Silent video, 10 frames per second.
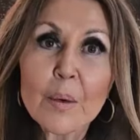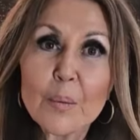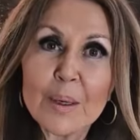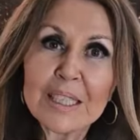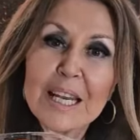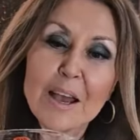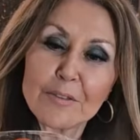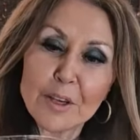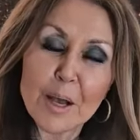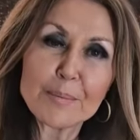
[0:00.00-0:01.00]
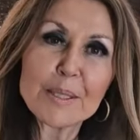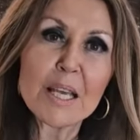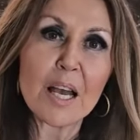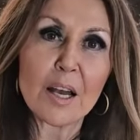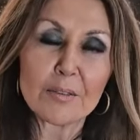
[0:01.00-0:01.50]
1.5 cups
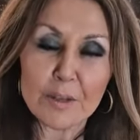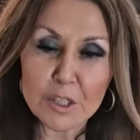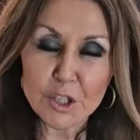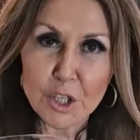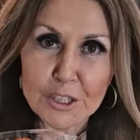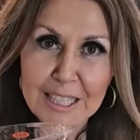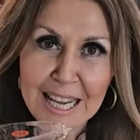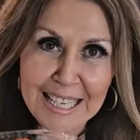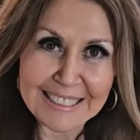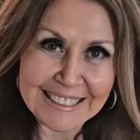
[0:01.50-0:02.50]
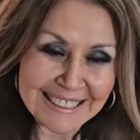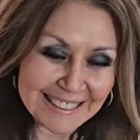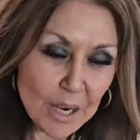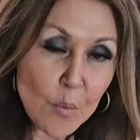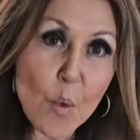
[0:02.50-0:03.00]
of Chardonnay
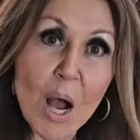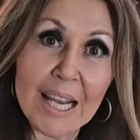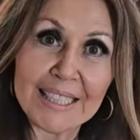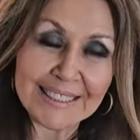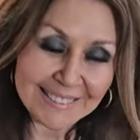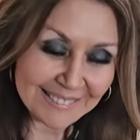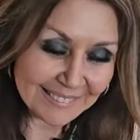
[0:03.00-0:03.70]
wine.